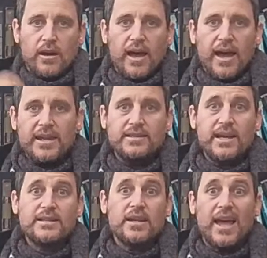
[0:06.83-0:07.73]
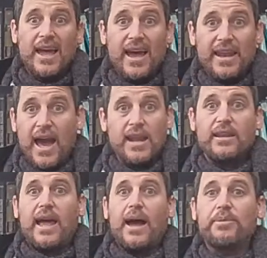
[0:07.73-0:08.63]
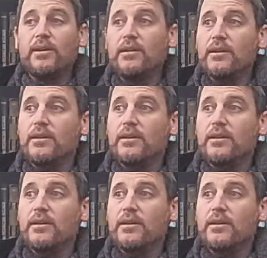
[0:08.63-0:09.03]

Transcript: And he says, and how did it happen?